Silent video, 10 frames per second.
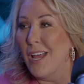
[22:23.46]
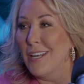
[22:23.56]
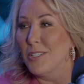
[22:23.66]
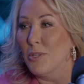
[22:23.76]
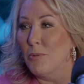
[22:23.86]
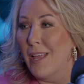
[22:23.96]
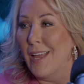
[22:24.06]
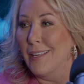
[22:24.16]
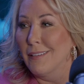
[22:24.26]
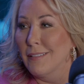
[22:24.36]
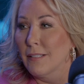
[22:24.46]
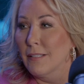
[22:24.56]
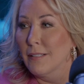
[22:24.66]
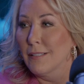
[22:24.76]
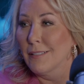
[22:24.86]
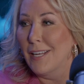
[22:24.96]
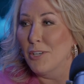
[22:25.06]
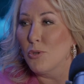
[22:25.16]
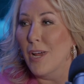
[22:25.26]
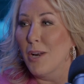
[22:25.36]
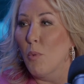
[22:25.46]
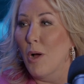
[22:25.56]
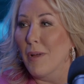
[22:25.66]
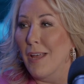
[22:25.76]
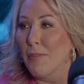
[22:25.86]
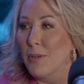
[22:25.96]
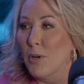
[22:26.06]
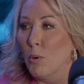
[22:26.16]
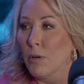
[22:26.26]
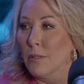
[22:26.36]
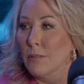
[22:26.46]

But I try to do that. I try to walk out the door.